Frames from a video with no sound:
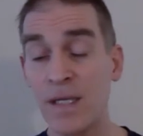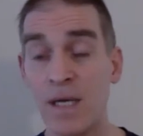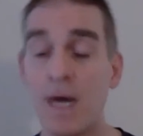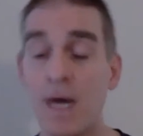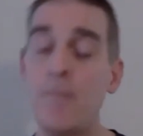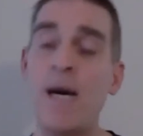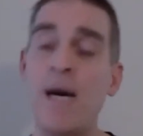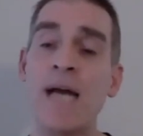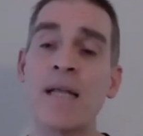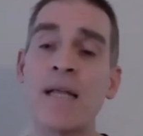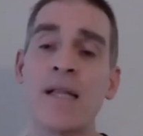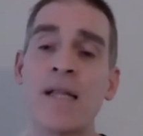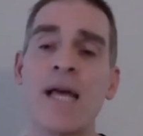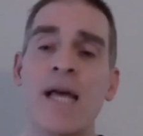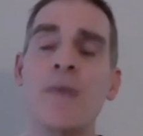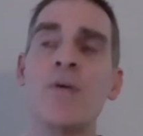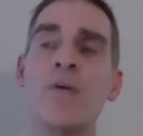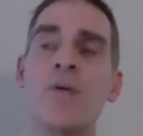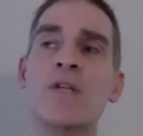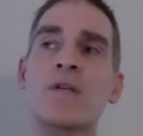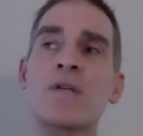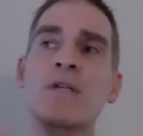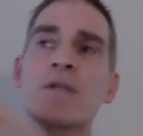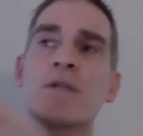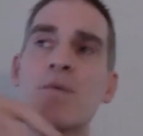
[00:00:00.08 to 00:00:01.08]
body
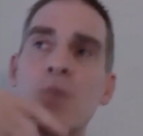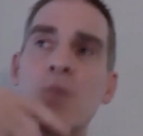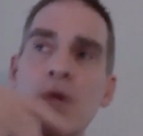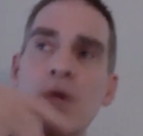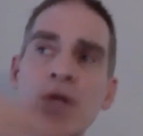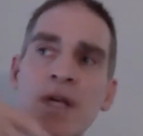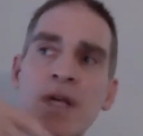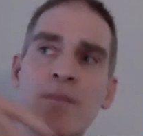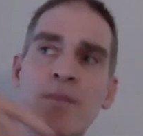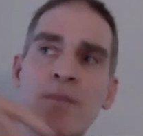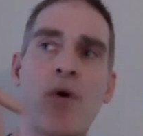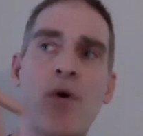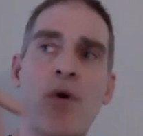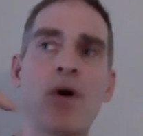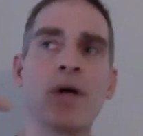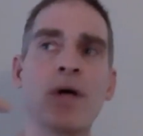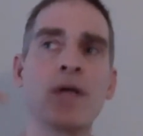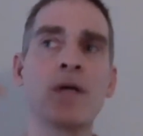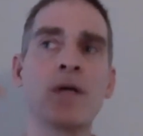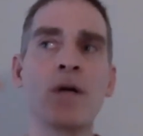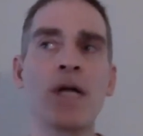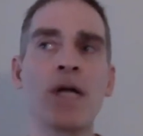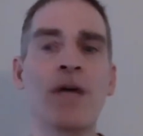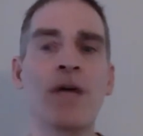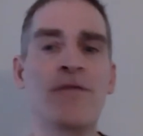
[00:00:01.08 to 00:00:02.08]
language is really
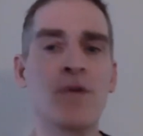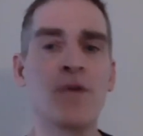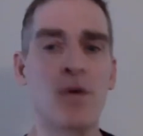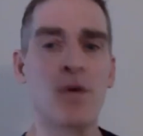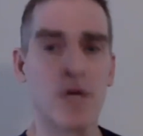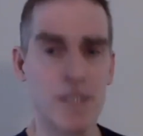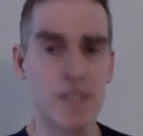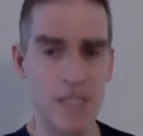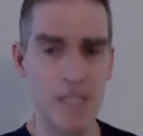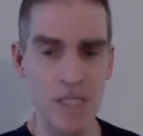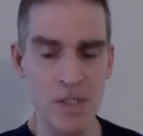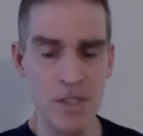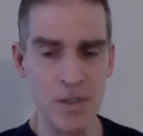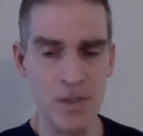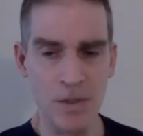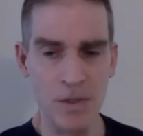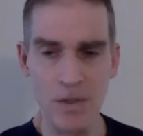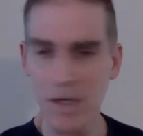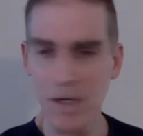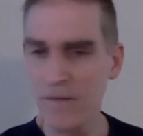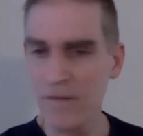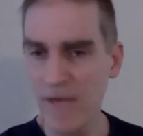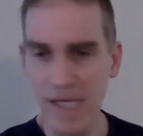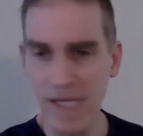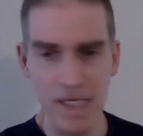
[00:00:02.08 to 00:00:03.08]
important if you're a teacher
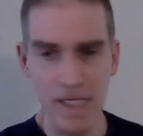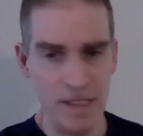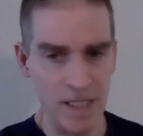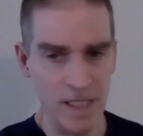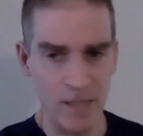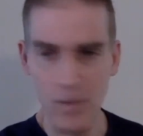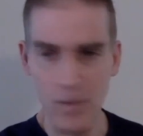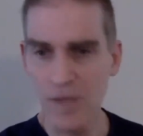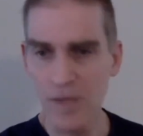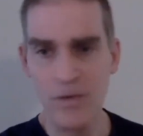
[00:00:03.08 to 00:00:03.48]
of anything,